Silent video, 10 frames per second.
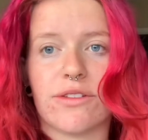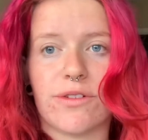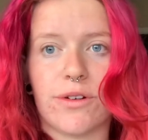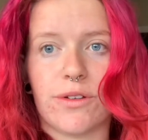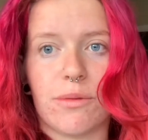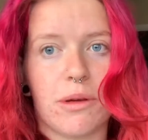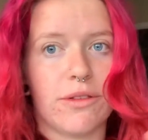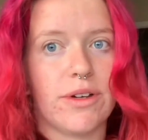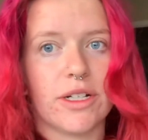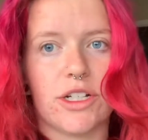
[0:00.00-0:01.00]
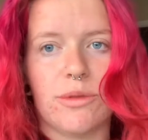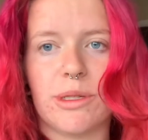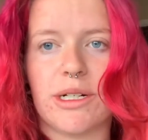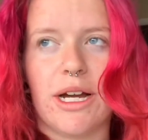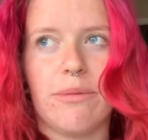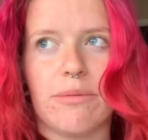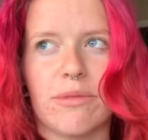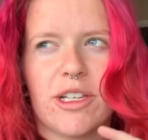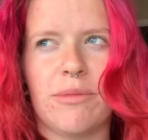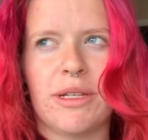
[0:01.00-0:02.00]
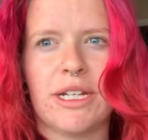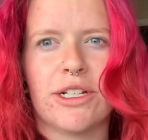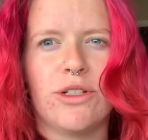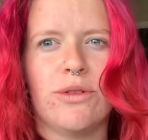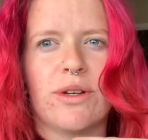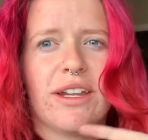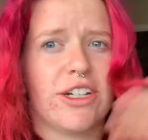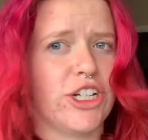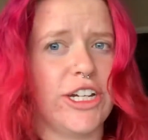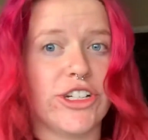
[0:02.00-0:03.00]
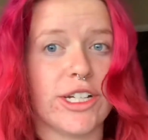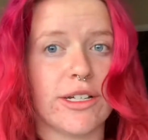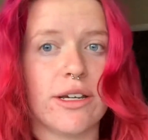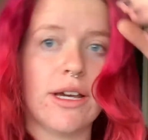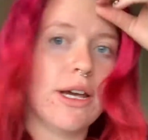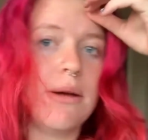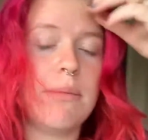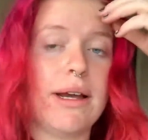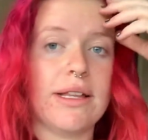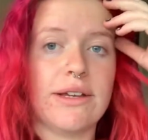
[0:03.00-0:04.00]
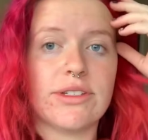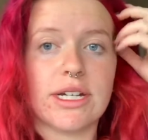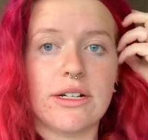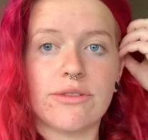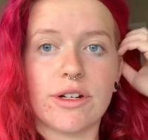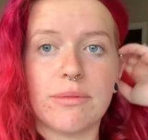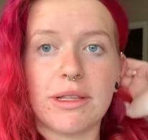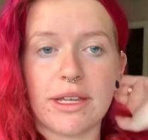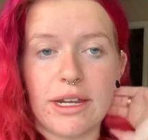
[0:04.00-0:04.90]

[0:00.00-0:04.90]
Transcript: for the month of October, I'm committing to kind of changing my lifestyle for a month. I'm